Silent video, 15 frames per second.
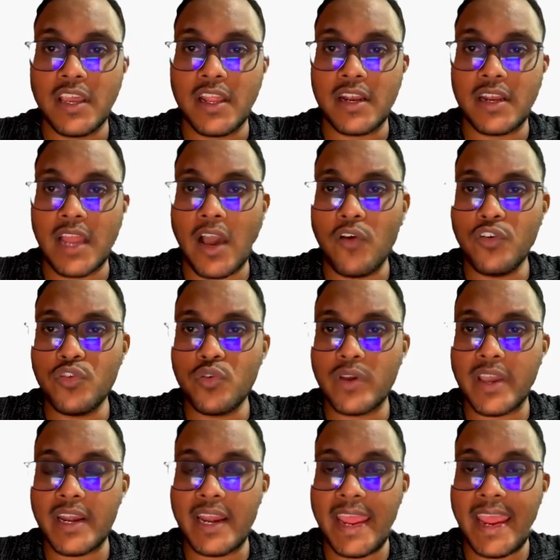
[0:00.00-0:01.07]
Now you
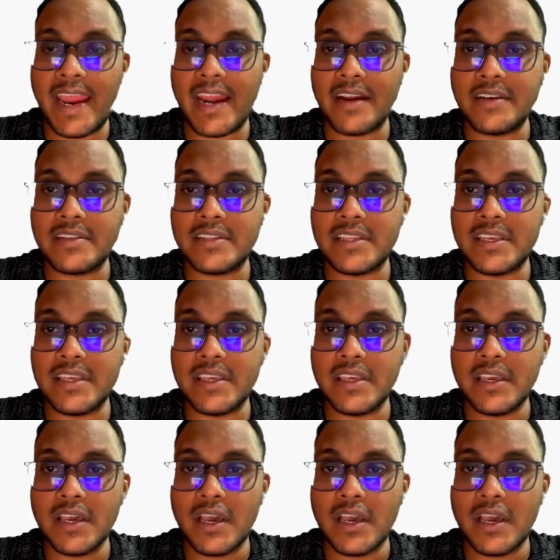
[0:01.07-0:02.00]
can add the